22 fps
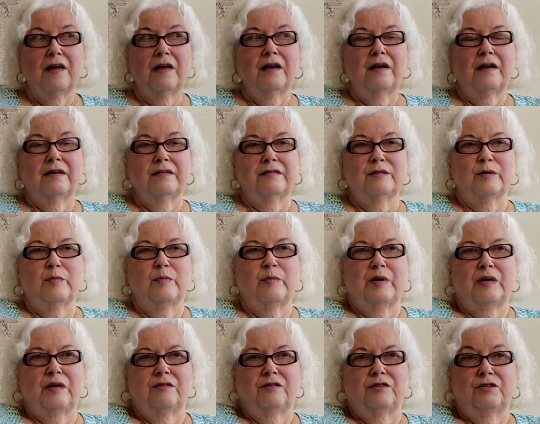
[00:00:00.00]
as
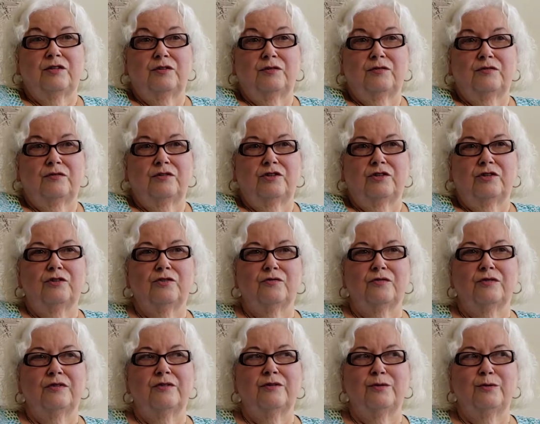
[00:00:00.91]
compared to
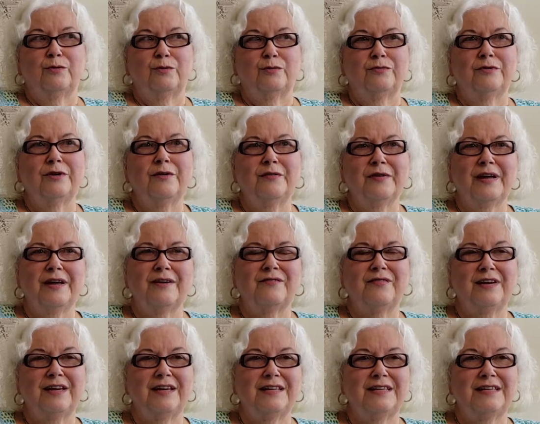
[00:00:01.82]
children who don't have
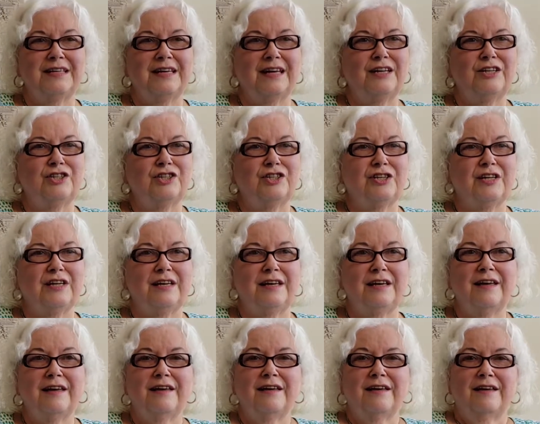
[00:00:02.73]
ADHD,
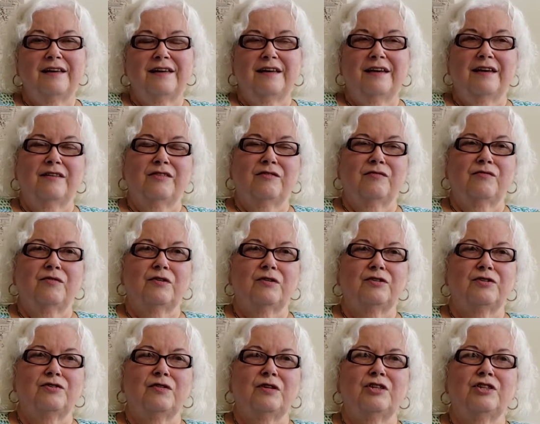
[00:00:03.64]
and the
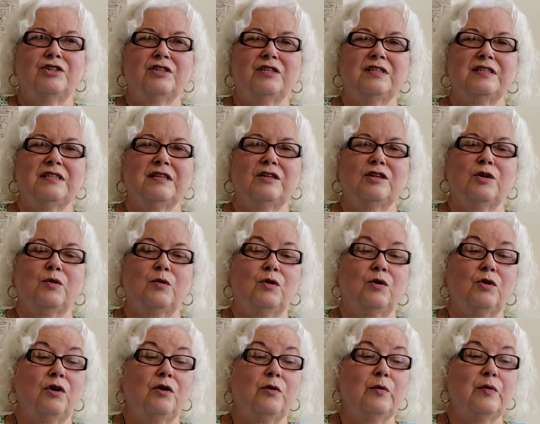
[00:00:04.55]
frustrations that go
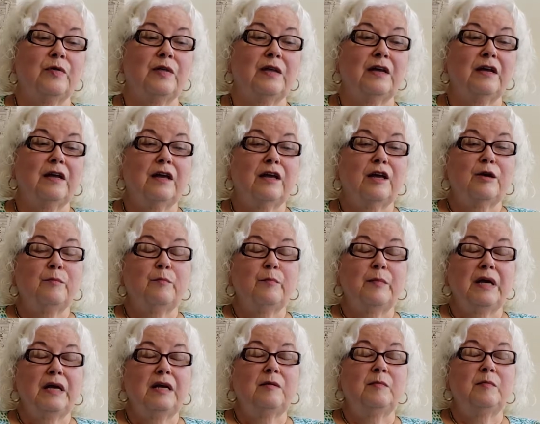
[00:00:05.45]
along with it.
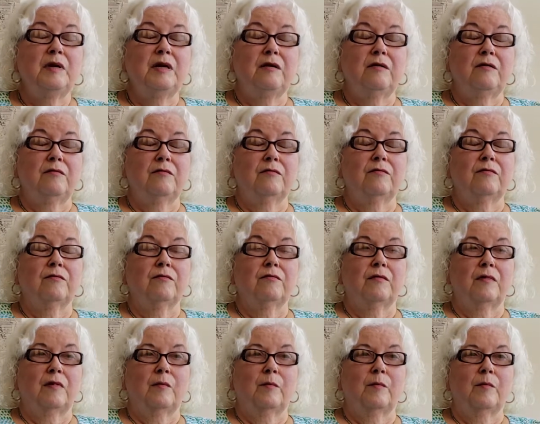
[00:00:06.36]
Made me
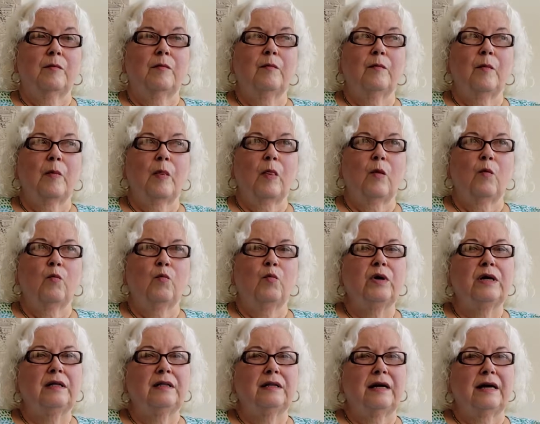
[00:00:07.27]

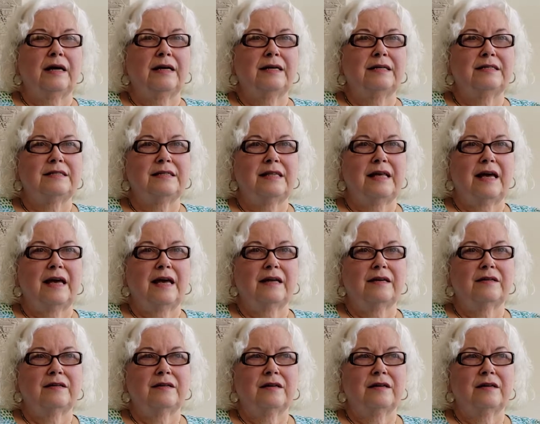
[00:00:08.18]
realize that